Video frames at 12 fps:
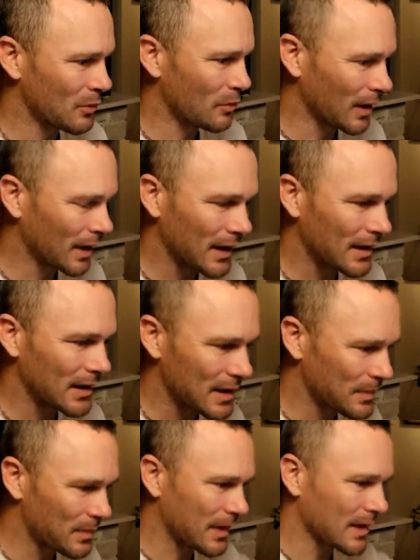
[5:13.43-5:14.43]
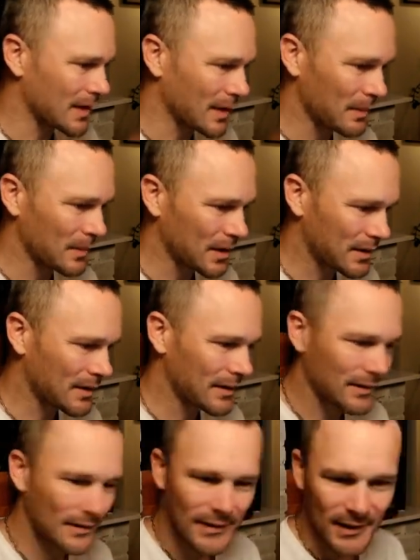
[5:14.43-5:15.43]
working just because I'm
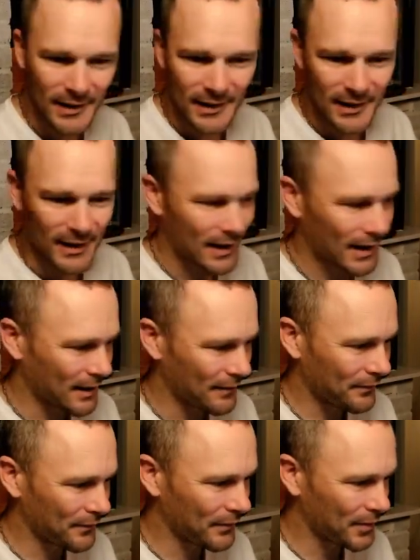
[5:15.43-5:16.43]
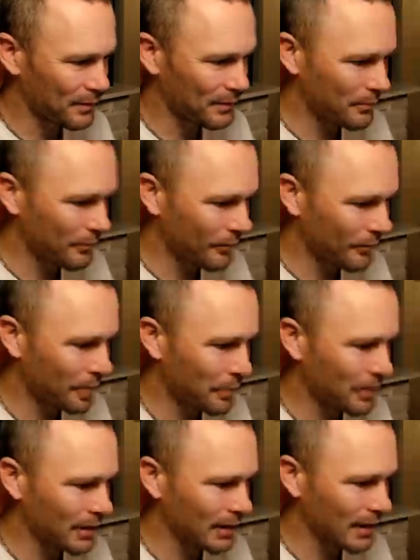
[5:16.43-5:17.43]
just kind of fl
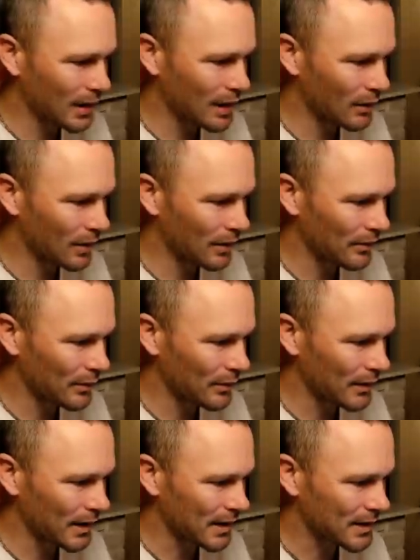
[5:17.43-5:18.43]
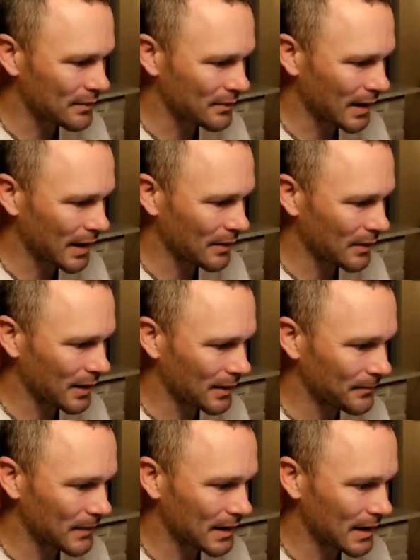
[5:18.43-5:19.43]
flippantly going through this, right?
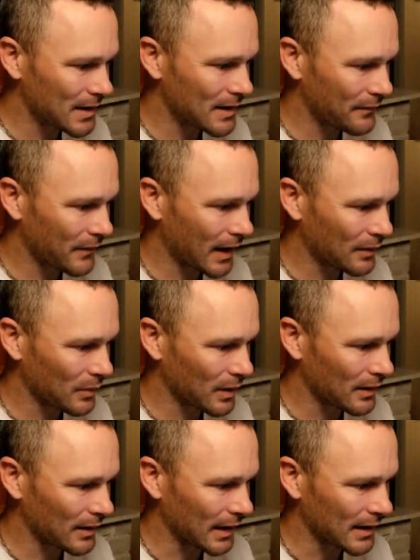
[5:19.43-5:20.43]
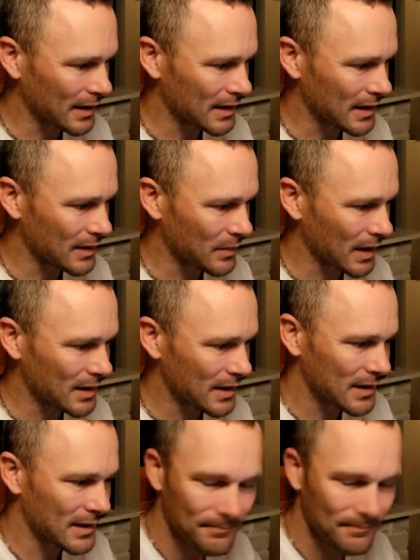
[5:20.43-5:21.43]
Well, it does in fact work like this, is we can
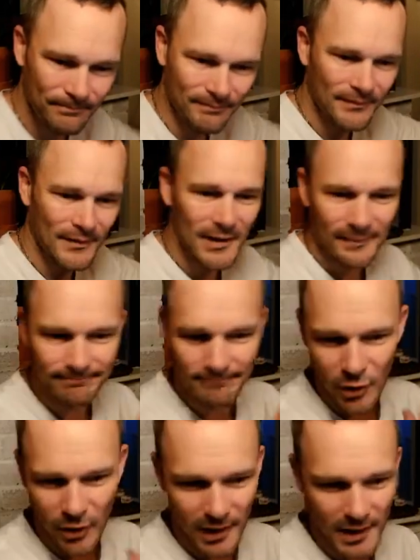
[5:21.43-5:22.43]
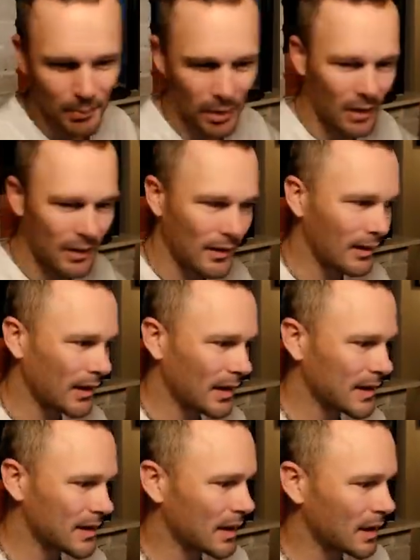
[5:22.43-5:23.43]
just cross
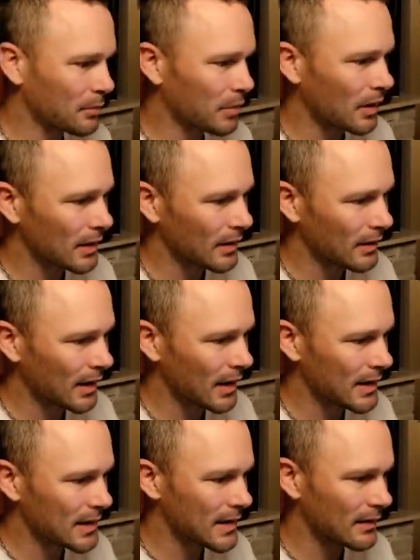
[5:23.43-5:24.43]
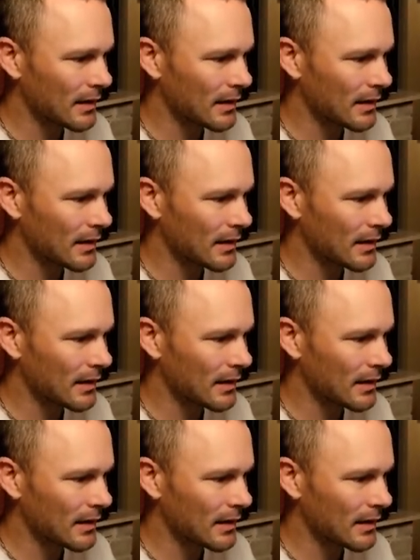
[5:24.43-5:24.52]
poly cut poly They'll